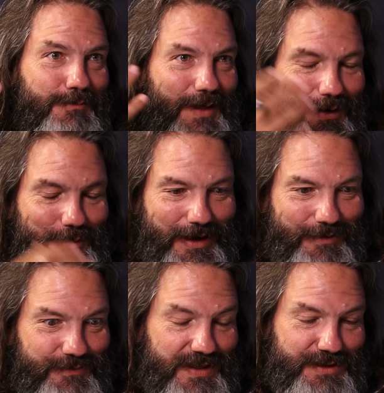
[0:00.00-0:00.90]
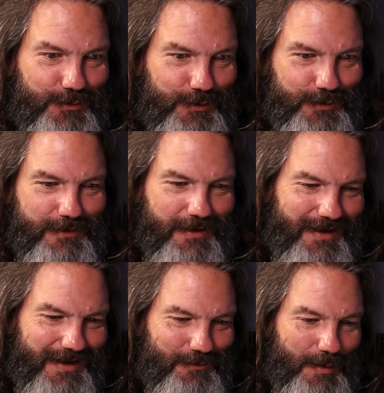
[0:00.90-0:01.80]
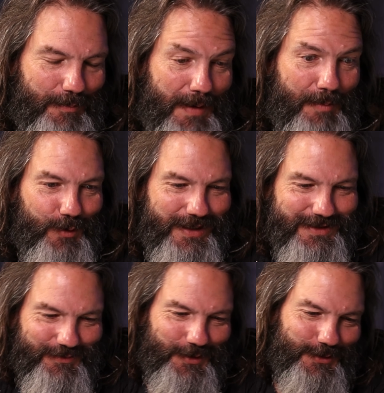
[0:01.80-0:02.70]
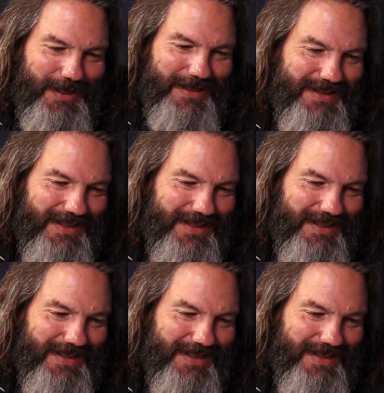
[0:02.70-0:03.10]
you know, have visceral memories of those kinds of